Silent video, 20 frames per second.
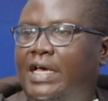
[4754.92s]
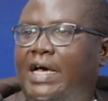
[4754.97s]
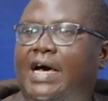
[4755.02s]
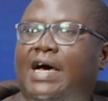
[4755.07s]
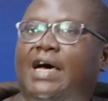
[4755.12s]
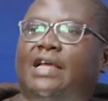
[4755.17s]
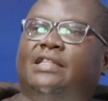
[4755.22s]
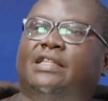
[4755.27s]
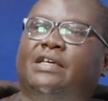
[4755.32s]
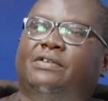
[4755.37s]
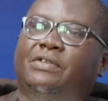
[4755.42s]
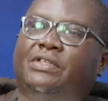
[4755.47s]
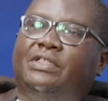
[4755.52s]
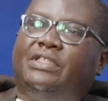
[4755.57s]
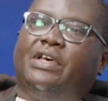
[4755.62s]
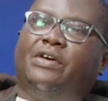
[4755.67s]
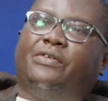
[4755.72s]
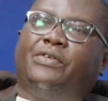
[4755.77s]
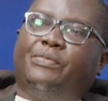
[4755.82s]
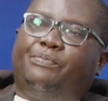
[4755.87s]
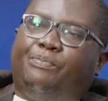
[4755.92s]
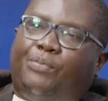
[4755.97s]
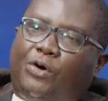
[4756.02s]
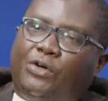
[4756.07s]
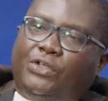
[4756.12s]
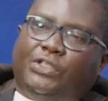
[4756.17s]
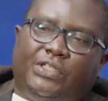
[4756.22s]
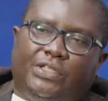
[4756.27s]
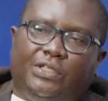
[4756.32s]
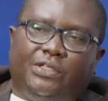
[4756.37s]
And there is a
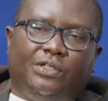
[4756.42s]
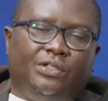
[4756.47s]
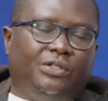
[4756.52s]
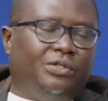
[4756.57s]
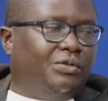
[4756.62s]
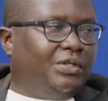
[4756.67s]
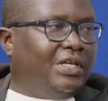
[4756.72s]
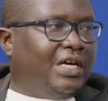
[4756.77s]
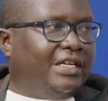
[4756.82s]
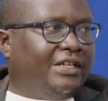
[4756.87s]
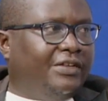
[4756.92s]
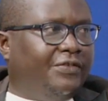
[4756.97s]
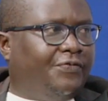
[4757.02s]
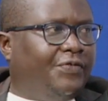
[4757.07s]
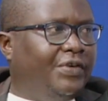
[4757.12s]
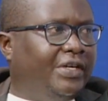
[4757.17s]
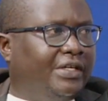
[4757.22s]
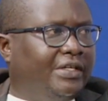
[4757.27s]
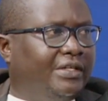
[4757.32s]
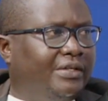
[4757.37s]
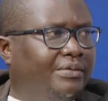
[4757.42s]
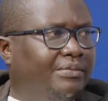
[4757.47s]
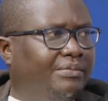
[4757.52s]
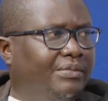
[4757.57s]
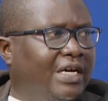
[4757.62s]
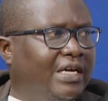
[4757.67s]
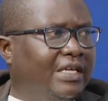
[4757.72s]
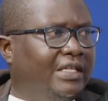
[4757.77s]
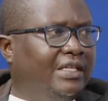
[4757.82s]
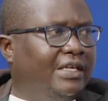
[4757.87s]
report to that effect
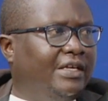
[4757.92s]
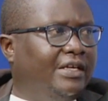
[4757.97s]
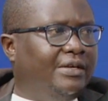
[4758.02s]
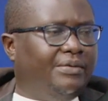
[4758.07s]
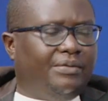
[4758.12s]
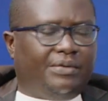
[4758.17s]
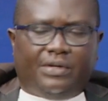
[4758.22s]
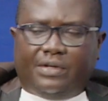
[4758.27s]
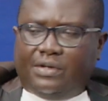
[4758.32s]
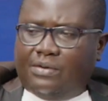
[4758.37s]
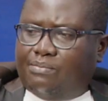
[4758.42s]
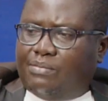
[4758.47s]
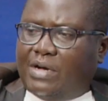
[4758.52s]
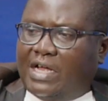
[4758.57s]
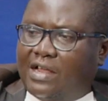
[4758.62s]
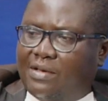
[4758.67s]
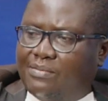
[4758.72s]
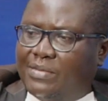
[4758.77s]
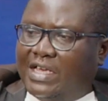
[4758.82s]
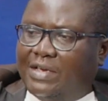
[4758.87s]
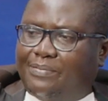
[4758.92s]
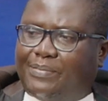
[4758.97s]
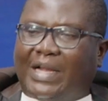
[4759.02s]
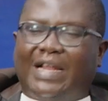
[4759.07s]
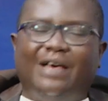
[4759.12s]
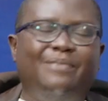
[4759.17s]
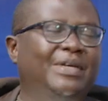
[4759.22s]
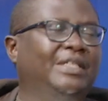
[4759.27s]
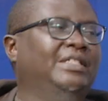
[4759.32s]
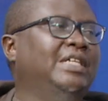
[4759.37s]
by the a
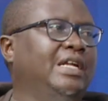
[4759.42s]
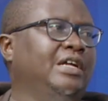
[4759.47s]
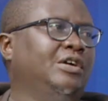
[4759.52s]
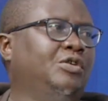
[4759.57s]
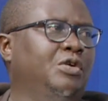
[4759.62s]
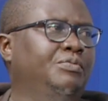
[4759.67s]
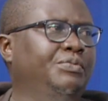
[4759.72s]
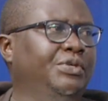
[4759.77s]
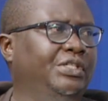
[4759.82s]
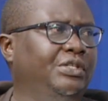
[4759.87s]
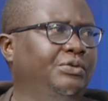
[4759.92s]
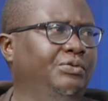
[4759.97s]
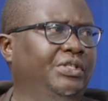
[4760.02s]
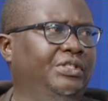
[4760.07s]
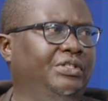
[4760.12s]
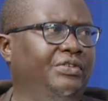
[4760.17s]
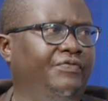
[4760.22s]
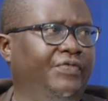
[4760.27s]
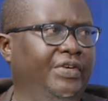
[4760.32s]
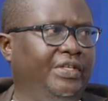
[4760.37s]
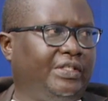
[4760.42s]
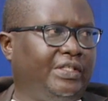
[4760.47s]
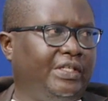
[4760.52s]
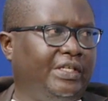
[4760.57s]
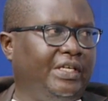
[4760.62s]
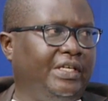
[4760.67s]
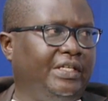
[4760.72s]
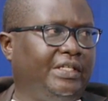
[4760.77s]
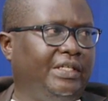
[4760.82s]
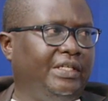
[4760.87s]
parliamentary committee which
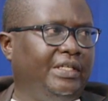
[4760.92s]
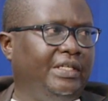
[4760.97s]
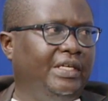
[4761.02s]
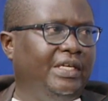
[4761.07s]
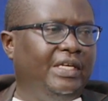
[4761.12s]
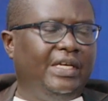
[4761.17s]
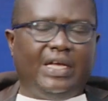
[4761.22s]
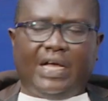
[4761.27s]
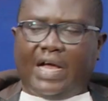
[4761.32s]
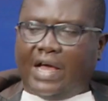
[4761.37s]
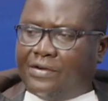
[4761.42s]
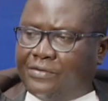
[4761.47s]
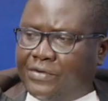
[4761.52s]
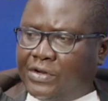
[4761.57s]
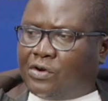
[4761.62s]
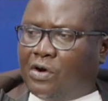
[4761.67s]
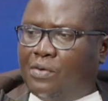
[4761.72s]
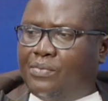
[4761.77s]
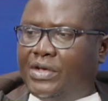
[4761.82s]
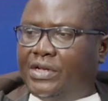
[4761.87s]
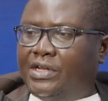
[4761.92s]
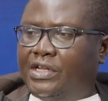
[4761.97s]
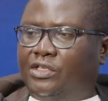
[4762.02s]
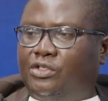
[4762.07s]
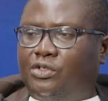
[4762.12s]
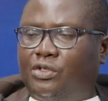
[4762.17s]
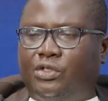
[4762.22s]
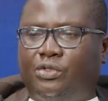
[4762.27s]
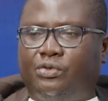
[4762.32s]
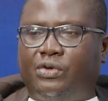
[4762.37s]
investigated, and
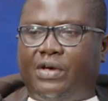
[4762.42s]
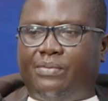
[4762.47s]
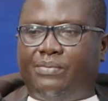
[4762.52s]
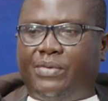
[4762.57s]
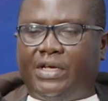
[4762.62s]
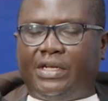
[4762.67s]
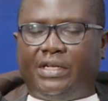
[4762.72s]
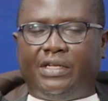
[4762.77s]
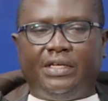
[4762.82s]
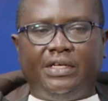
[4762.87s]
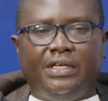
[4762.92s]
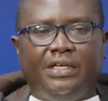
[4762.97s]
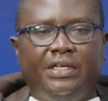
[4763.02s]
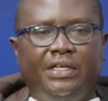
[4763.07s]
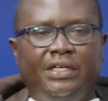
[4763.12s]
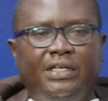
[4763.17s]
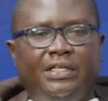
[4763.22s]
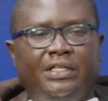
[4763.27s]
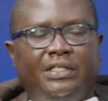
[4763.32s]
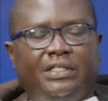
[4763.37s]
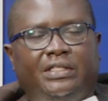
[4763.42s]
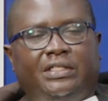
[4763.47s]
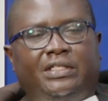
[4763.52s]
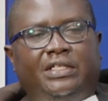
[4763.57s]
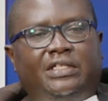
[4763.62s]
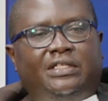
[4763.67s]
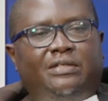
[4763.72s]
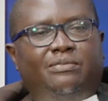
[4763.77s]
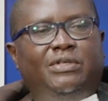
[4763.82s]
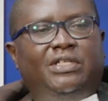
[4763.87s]
recommendations were made.
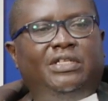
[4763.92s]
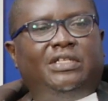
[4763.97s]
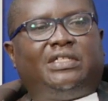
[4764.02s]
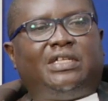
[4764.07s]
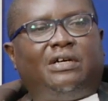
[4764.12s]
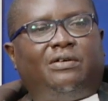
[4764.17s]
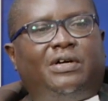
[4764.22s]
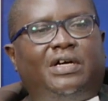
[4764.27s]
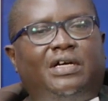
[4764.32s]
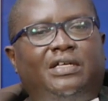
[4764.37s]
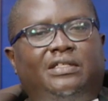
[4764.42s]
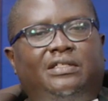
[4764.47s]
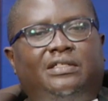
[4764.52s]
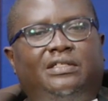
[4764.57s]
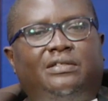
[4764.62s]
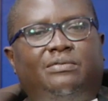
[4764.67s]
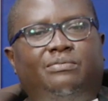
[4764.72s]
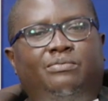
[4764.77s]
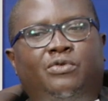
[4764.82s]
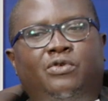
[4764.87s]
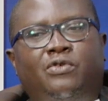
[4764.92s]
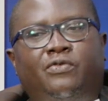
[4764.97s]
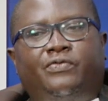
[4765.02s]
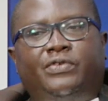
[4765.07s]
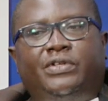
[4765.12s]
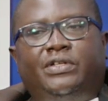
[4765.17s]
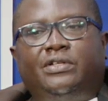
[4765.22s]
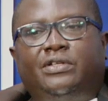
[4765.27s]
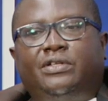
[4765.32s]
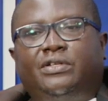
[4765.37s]
This minister was
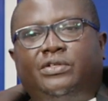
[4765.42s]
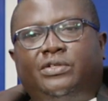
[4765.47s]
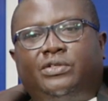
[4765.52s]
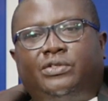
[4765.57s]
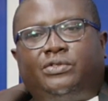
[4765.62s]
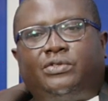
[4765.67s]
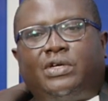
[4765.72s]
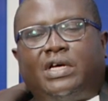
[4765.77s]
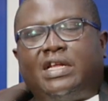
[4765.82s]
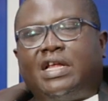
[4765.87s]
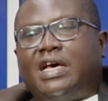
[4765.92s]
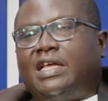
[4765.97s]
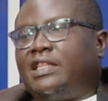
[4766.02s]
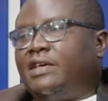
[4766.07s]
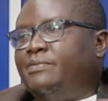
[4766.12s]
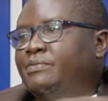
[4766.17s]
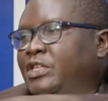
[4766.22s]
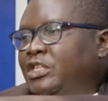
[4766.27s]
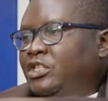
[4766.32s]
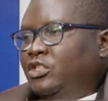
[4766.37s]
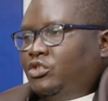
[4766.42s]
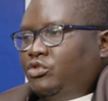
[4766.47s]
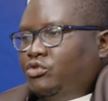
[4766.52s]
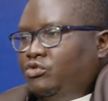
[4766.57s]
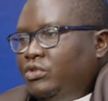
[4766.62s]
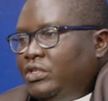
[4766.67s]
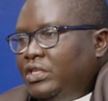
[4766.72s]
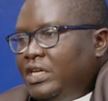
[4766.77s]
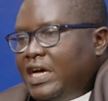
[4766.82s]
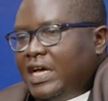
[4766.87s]
moved to another
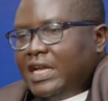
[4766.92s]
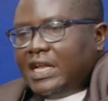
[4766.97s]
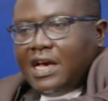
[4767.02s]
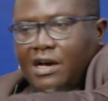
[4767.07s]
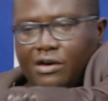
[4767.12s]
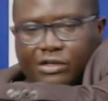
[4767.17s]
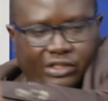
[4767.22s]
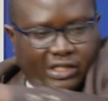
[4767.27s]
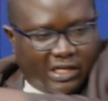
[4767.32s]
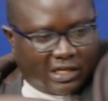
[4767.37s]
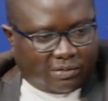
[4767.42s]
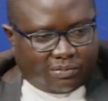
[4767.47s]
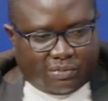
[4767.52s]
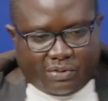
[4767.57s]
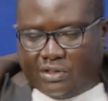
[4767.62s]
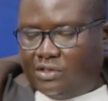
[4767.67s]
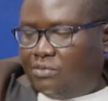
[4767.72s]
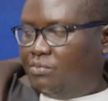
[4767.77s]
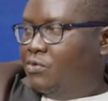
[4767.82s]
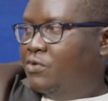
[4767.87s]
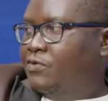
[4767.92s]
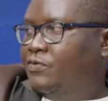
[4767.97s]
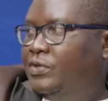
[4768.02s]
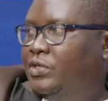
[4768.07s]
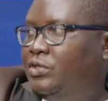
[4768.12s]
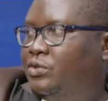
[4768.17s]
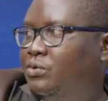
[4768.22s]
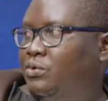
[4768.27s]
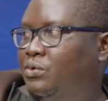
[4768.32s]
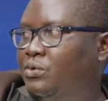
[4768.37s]
ministry, and now she has been
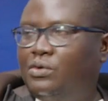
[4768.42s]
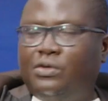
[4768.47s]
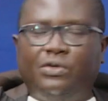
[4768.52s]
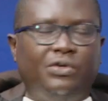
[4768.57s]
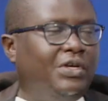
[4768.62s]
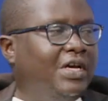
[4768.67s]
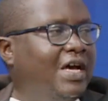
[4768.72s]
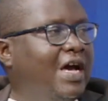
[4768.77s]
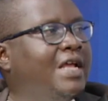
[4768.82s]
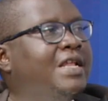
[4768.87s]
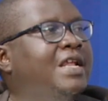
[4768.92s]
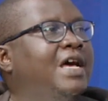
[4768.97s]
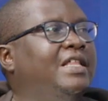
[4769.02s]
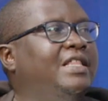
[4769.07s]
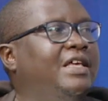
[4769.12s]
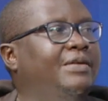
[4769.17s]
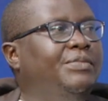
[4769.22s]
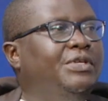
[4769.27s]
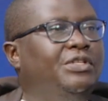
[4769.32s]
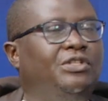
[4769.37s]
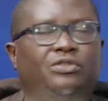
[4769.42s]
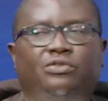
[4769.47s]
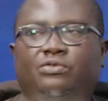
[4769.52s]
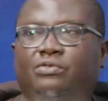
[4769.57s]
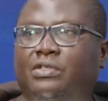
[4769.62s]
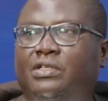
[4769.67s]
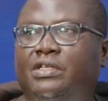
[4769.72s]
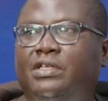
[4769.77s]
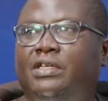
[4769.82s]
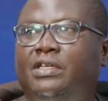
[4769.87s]
moved to another
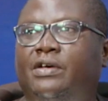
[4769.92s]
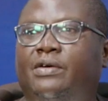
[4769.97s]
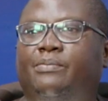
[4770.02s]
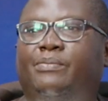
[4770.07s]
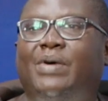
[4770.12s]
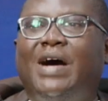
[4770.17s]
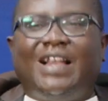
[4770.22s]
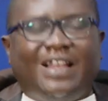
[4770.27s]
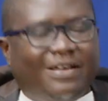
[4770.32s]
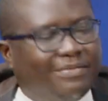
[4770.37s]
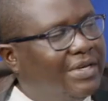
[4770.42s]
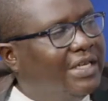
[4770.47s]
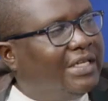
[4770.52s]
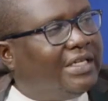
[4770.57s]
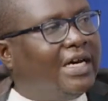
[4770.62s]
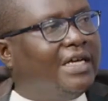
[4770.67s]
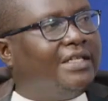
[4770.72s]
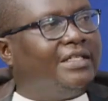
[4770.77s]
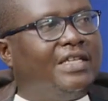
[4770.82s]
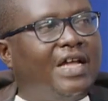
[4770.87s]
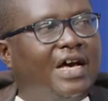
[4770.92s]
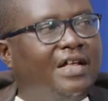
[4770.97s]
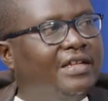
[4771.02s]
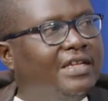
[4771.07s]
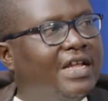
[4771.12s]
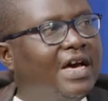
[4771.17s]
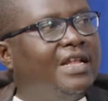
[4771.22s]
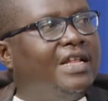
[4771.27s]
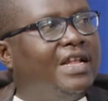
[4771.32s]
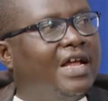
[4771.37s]
ministry. Parliament has not
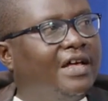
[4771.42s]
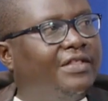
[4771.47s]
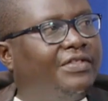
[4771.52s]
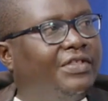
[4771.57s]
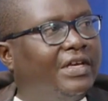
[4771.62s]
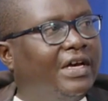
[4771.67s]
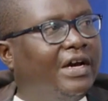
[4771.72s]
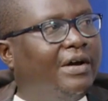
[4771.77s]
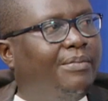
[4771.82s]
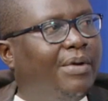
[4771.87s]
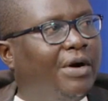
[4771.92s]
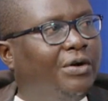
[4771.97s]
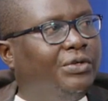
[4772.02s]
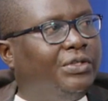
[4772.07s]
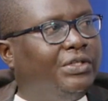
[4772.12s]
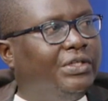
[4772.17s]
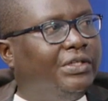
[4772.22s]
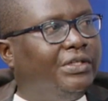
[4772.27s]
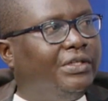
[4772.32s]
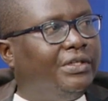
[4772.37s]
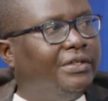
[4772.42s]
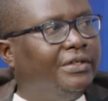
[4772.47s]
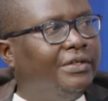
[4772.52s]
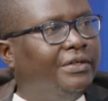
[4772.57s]
done nothing about it.